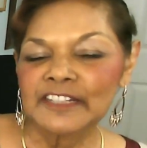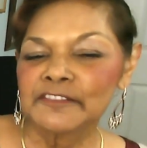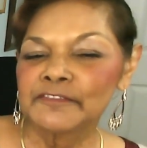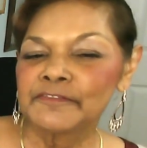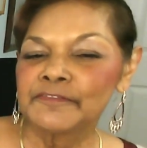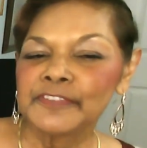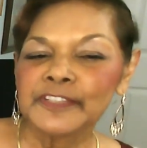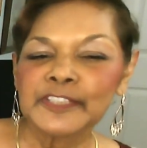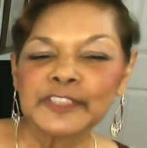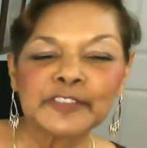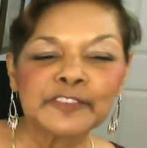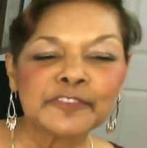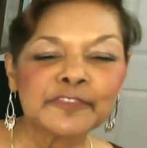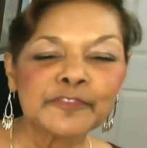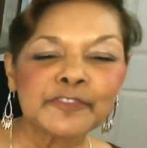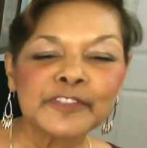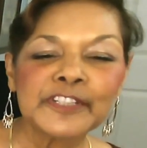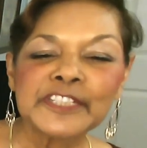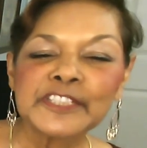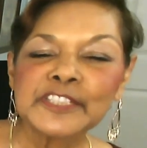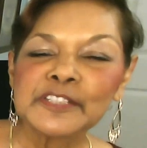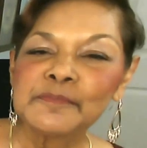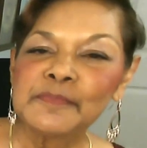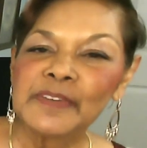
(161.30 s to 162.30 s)
Feel free
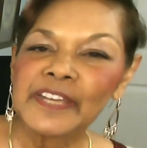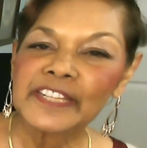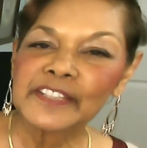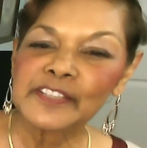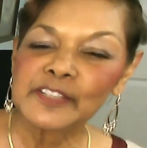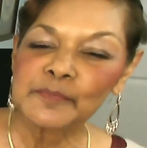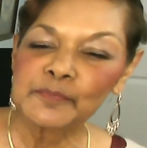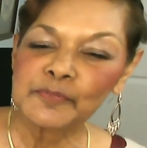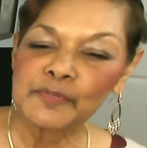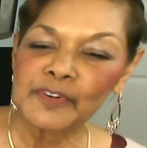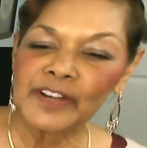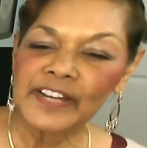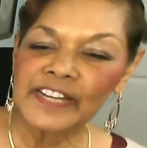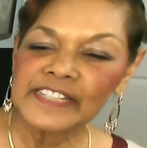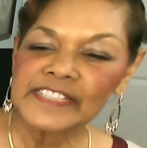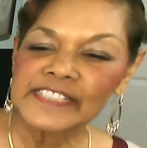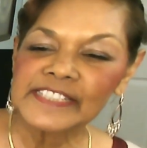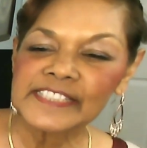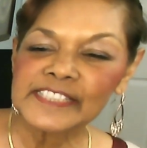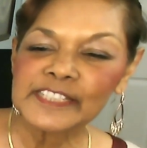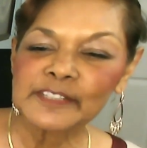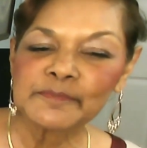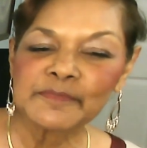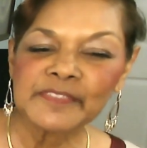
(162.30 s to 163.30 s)
to make the prize
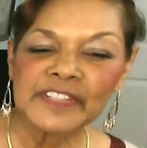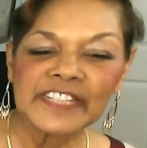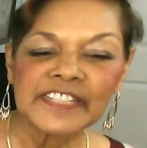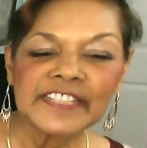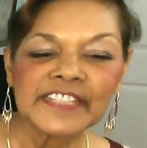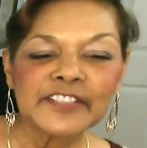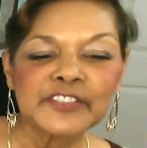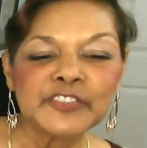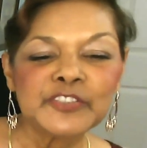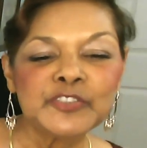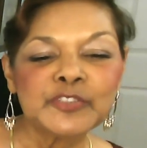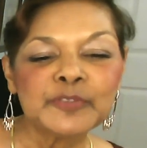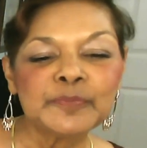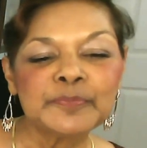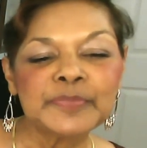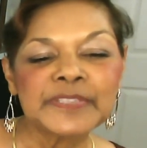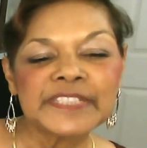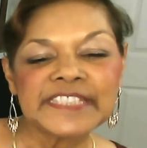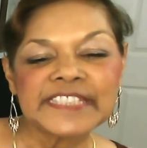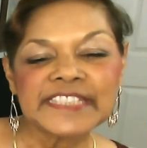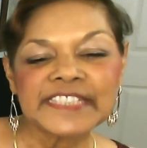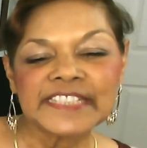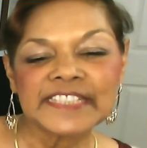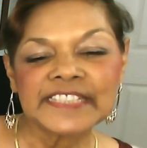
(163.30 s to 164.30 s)
something that you
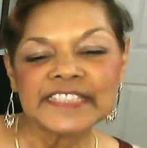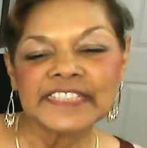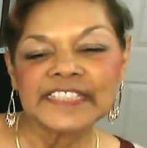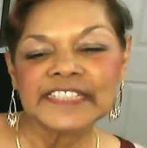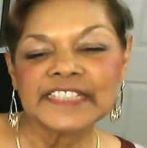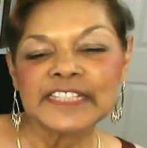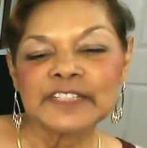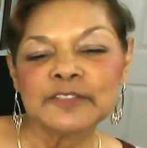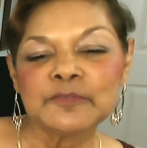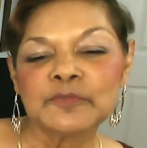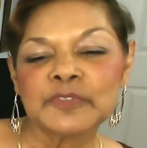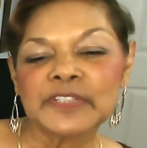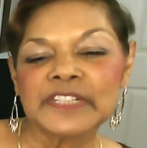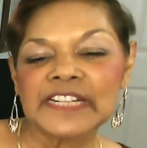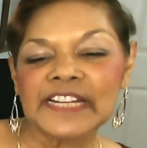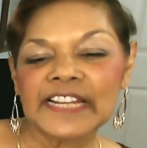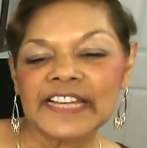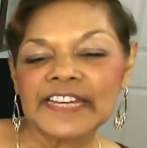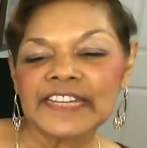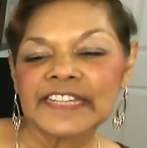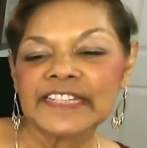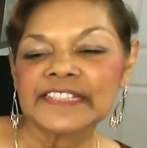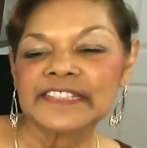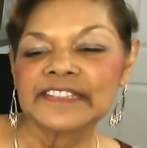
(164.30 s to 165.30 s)
particularly would
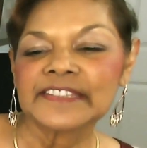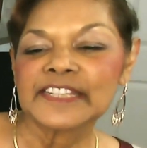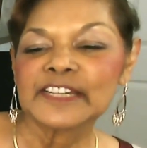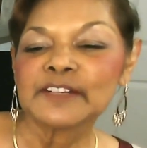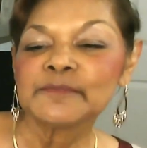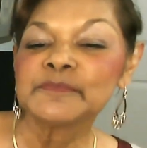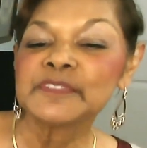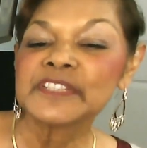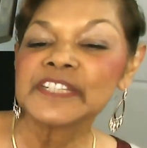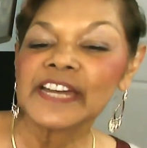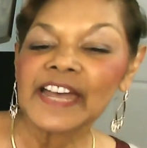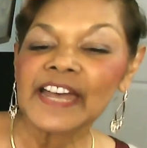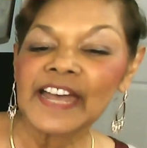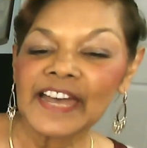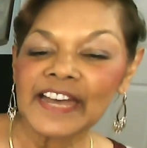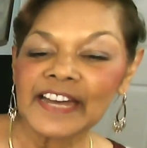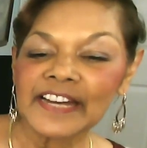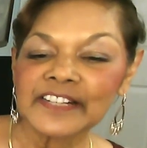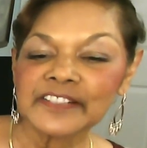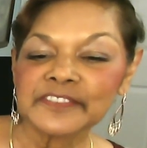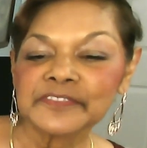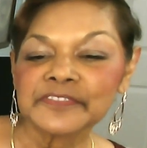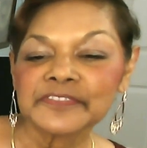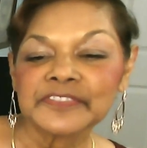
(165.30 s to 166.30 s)
like them to
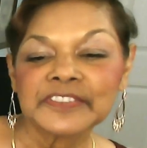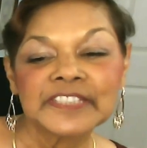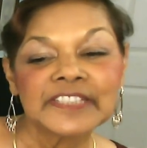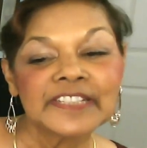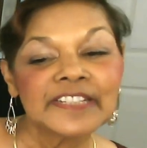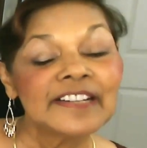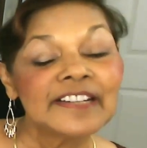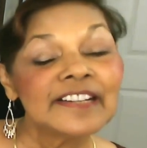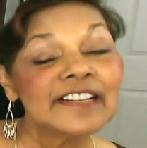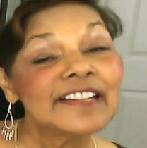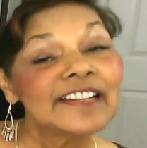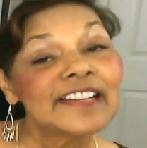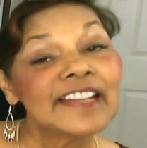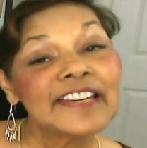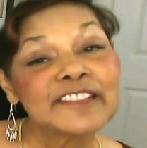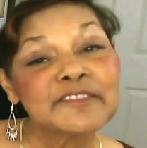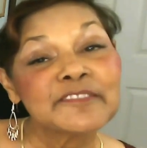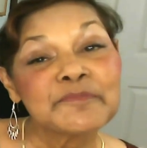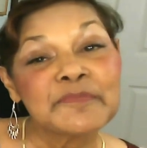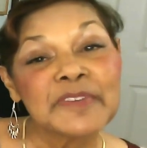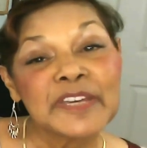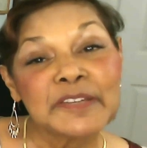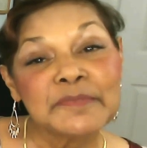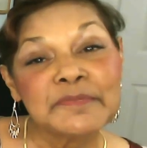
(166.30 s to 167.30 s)
have, like
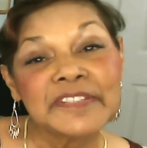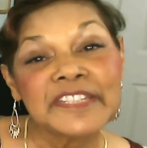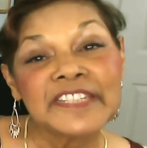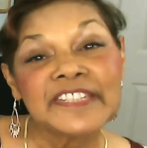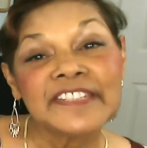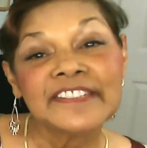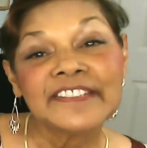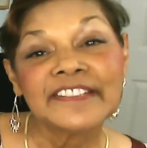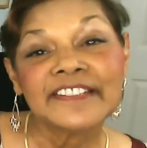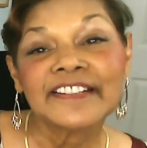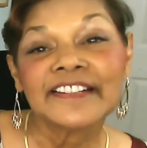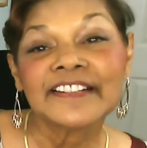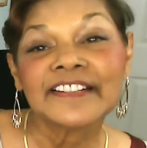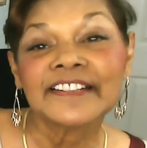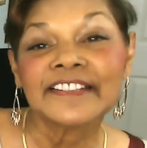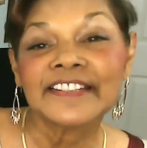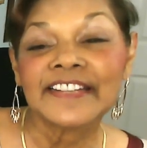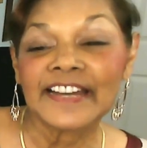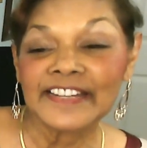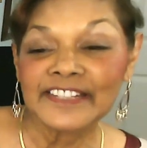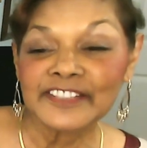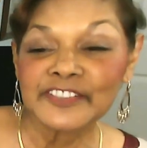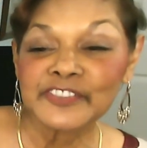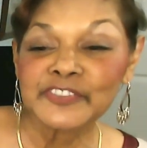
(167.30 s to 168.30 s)
maybe an
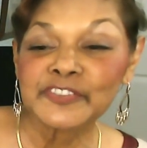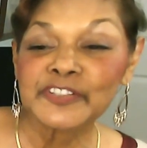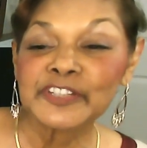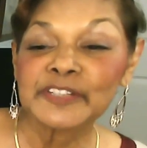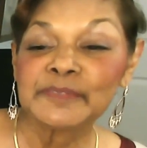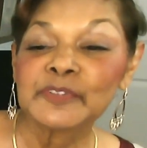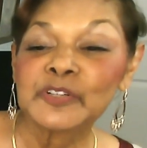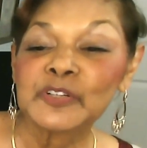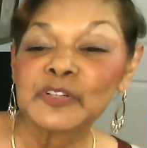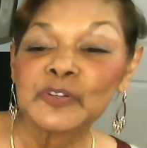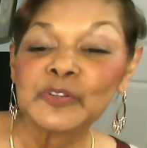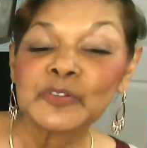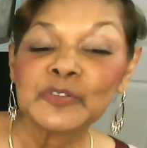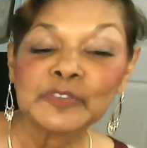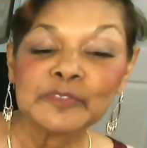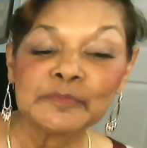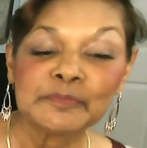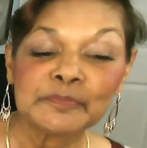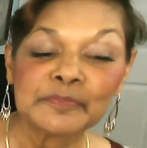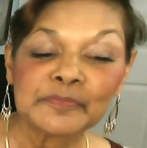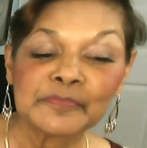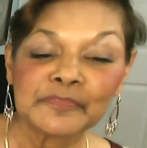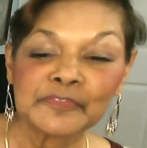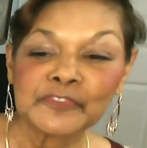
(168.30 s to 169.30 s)
ice cream cone,
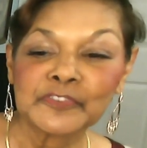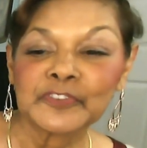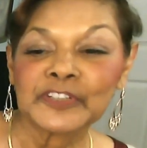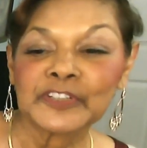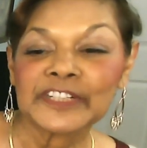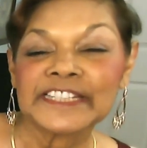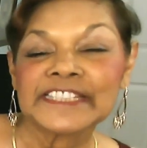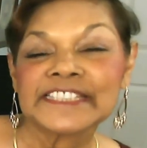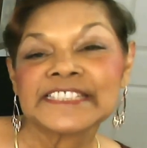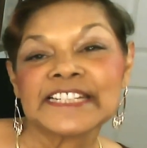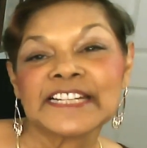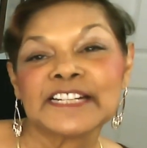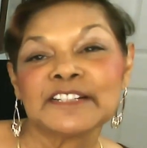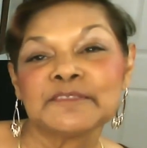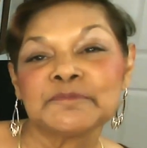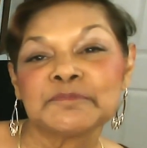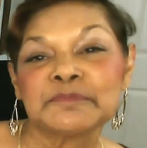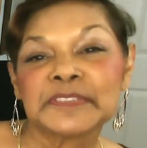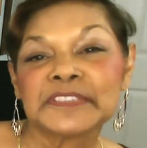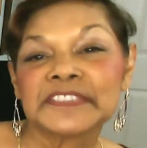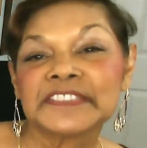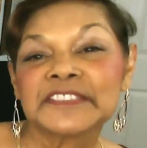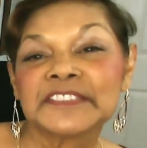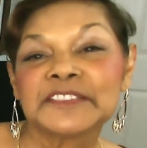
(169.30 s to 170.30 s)
for
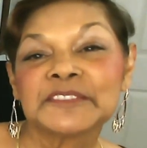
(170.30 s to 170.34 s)
example.